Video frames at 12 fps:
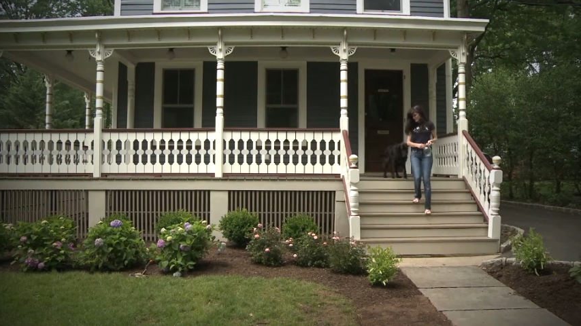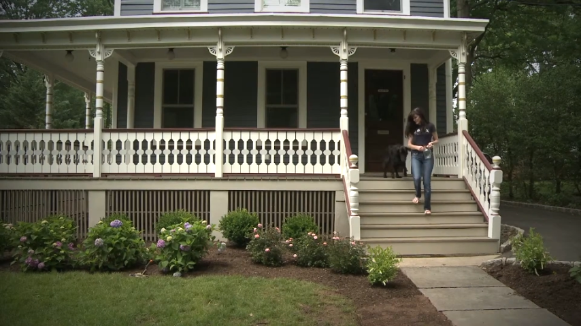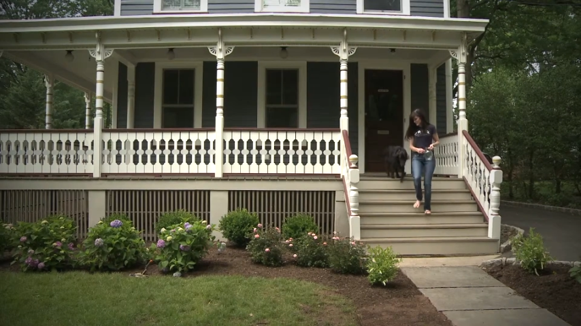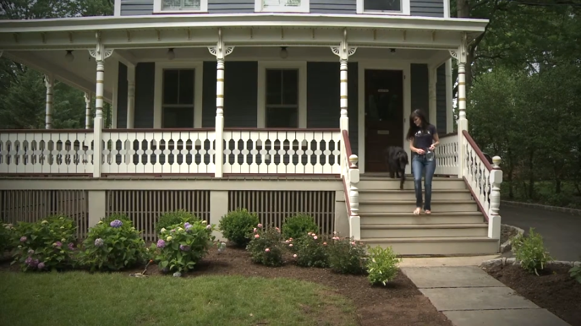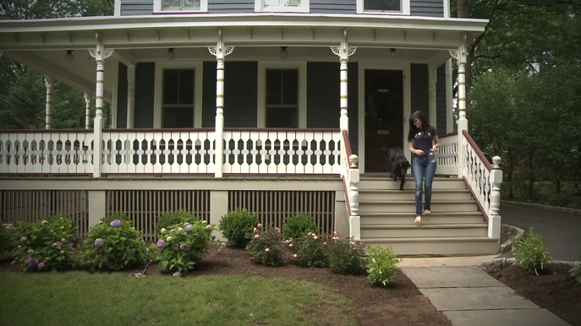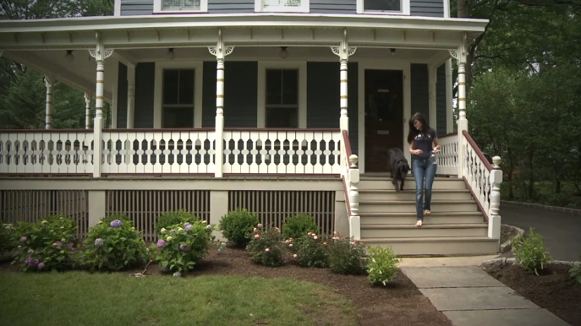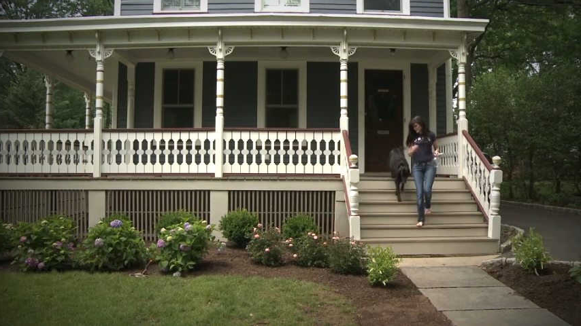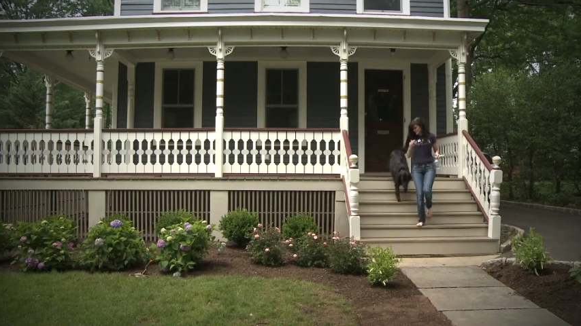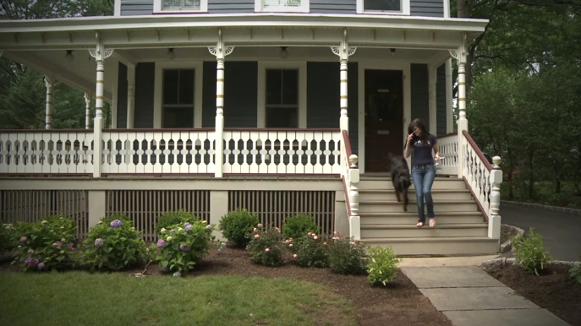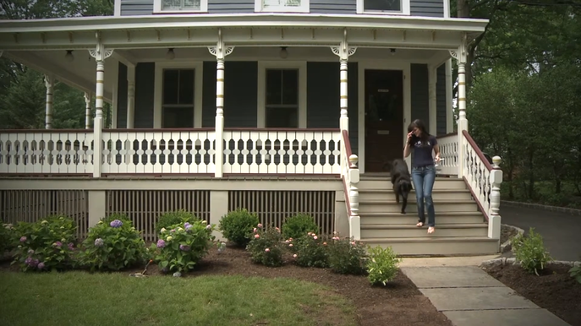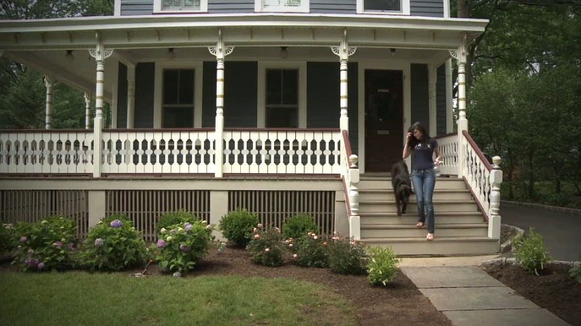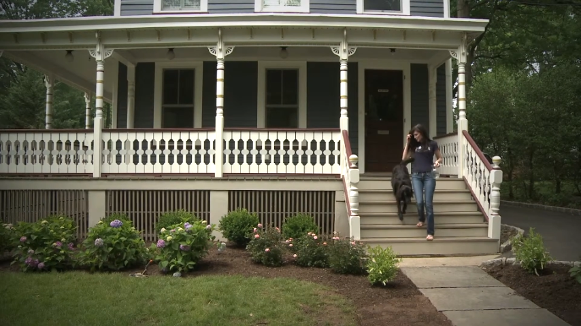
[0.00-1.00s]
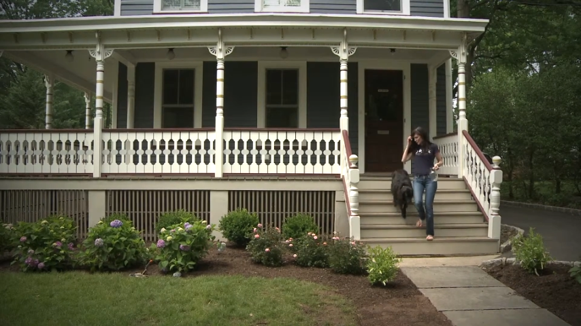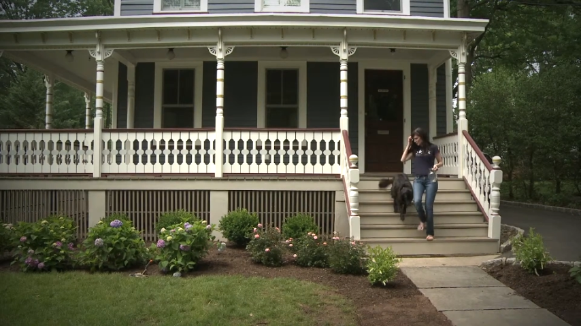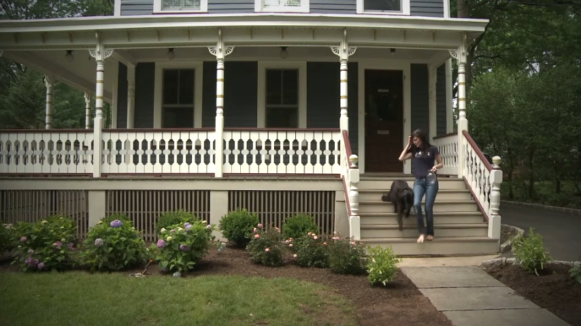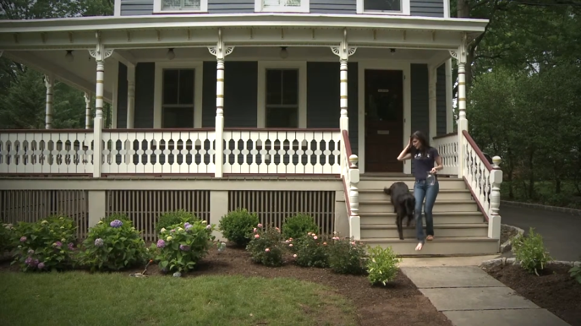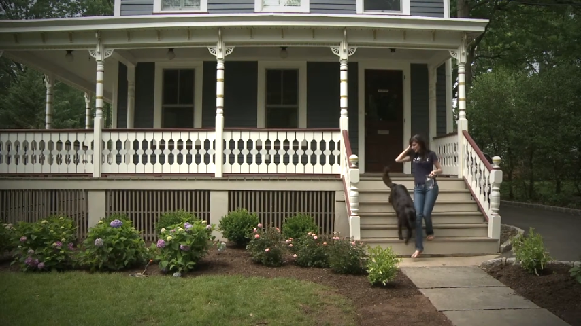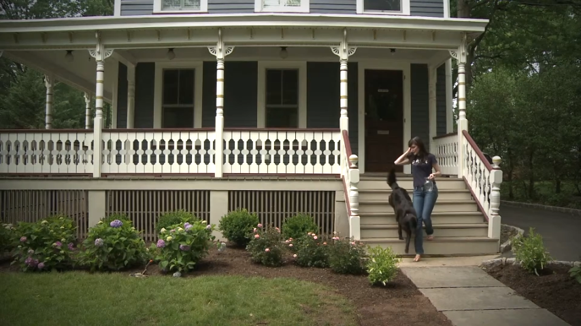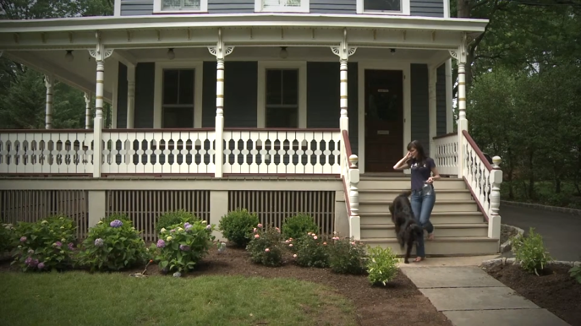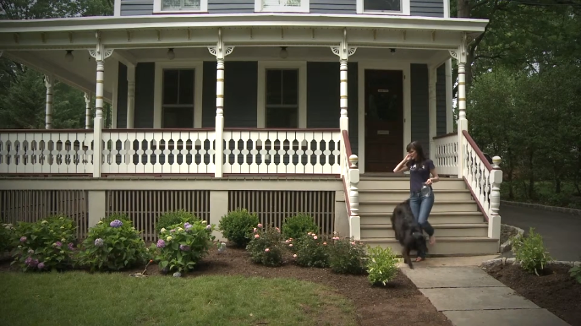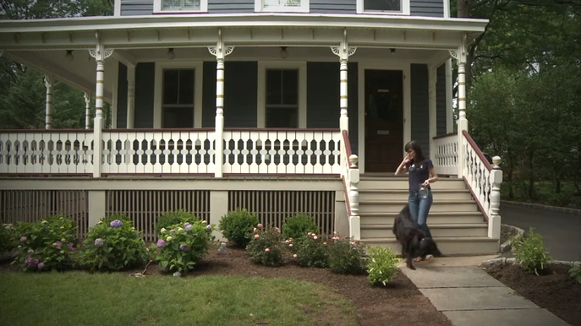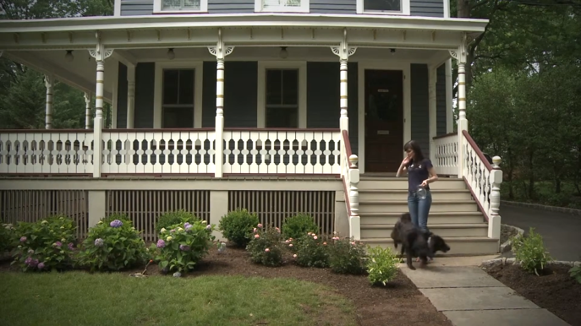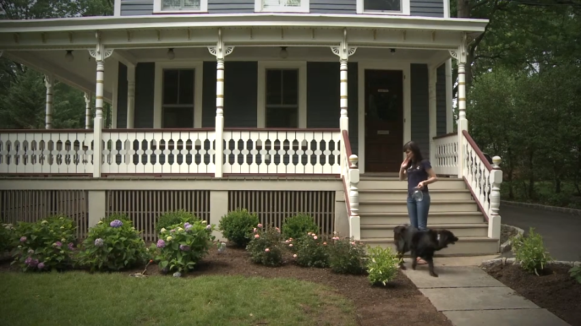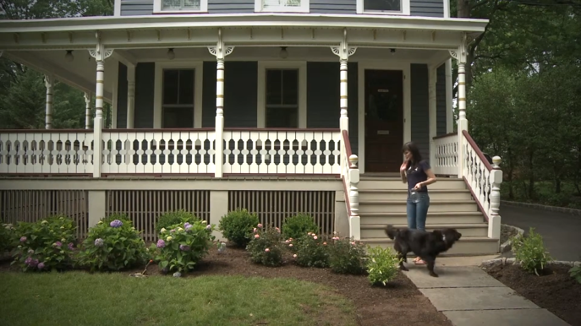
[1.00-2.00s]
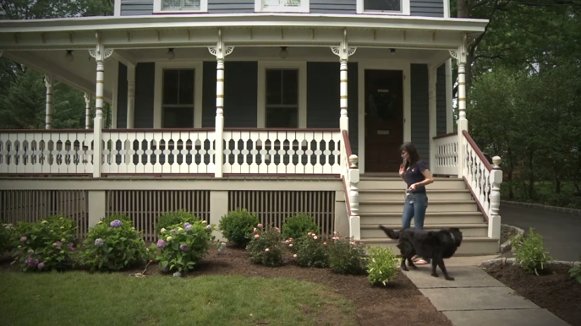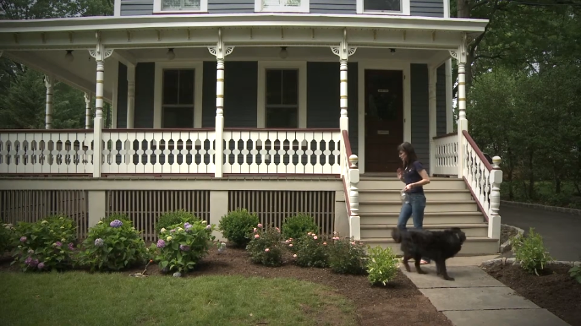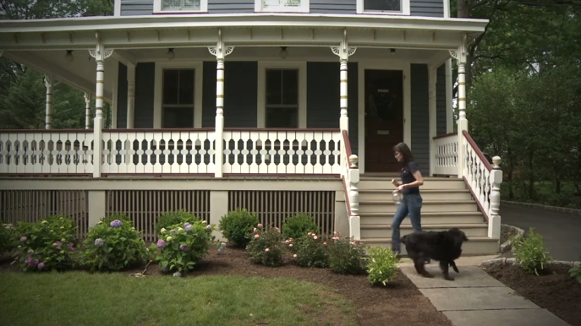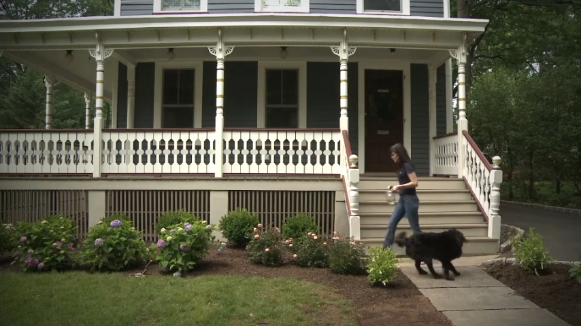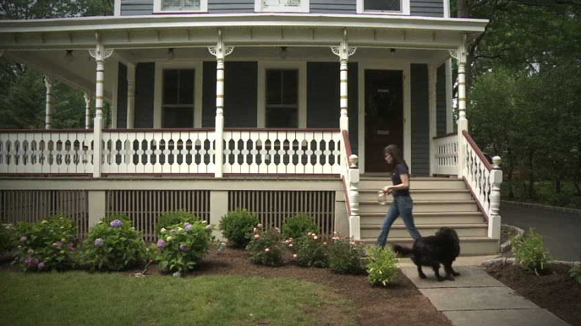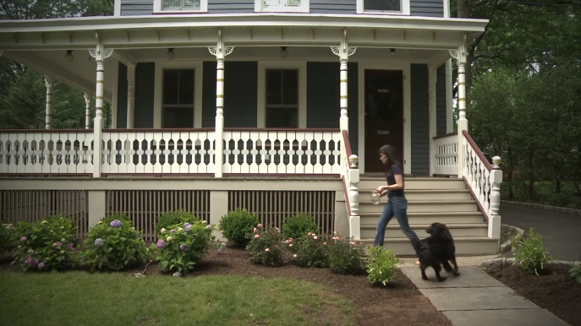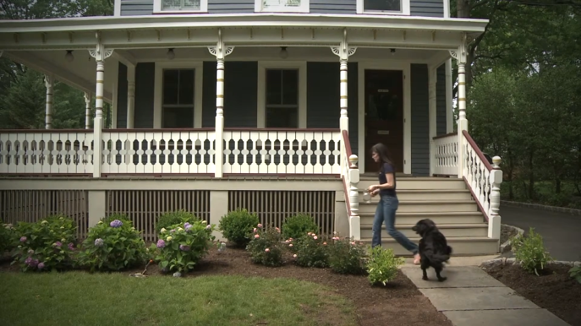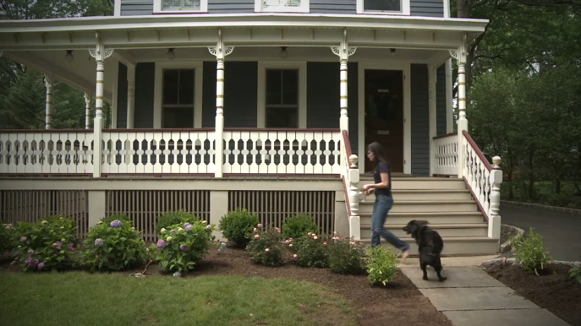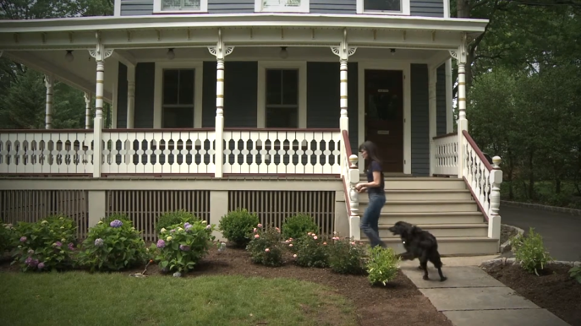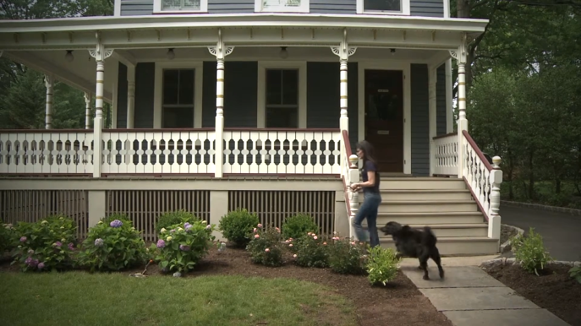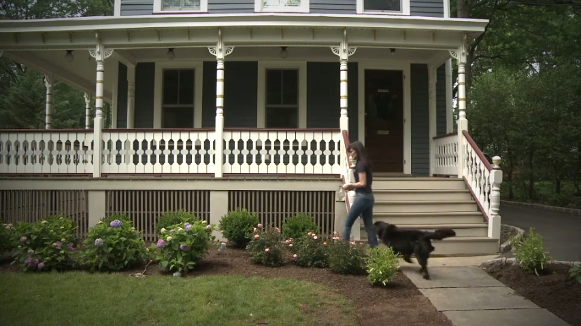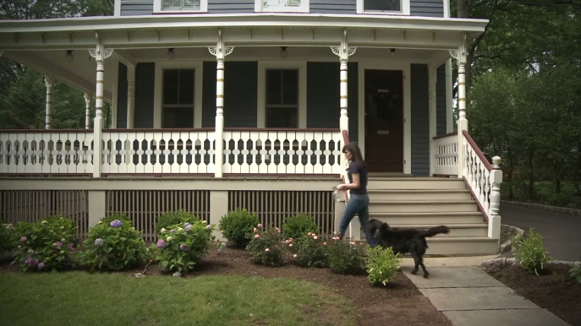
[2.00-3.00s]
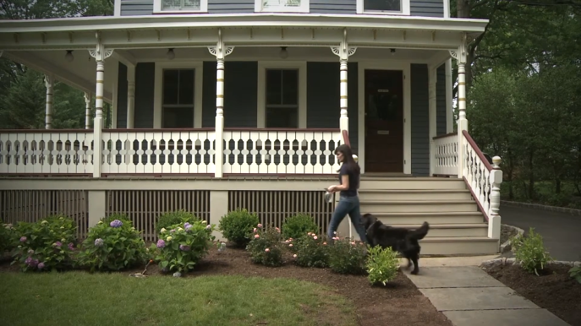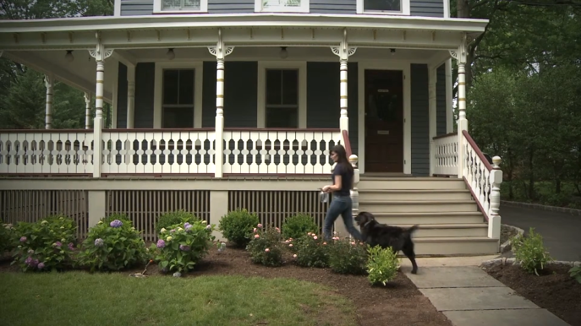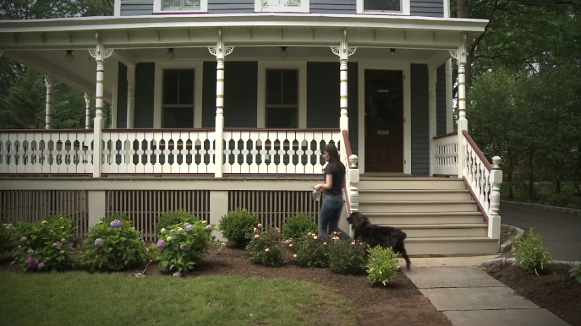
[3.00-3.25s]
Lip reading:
(no speaker visible)